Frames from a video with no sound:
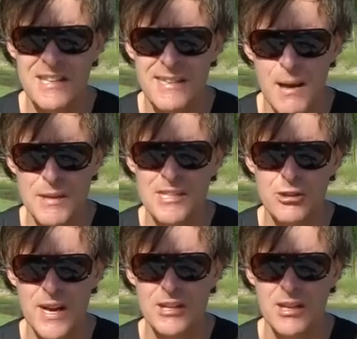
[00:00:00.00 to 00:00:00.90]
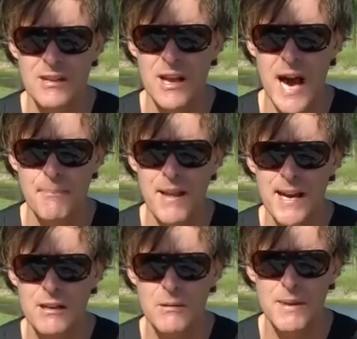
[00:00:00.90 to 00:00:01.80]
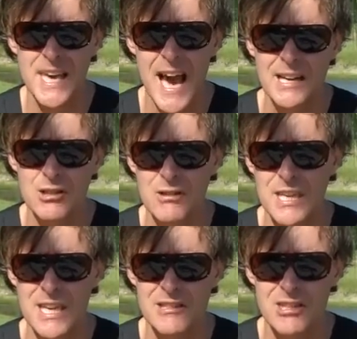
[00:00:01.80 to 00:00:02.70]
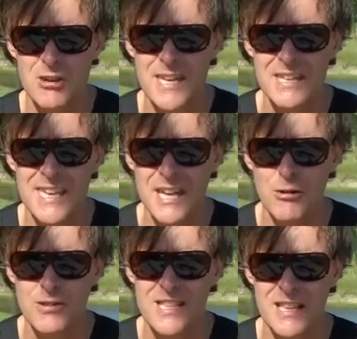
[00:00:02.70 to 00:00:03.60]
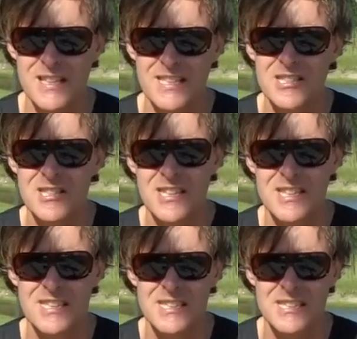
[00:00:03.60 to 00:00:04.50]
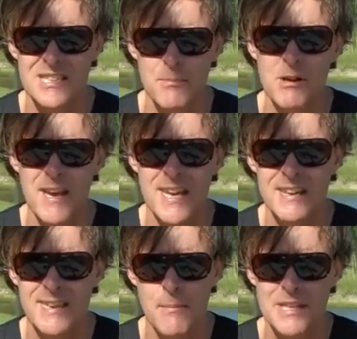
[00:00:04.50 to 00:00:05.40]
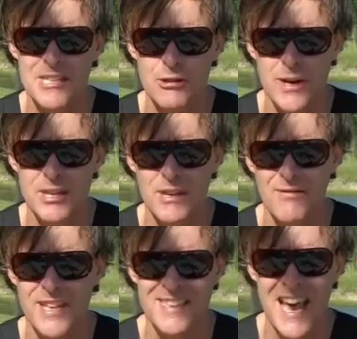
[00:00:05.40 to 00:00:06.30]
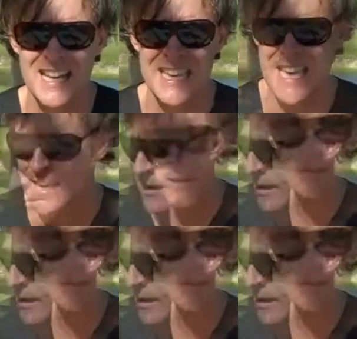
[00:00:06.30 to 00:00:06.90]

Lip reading: demonstration, I'm not going to be actually inserting needles. This is just a simulated demonstration of the technique.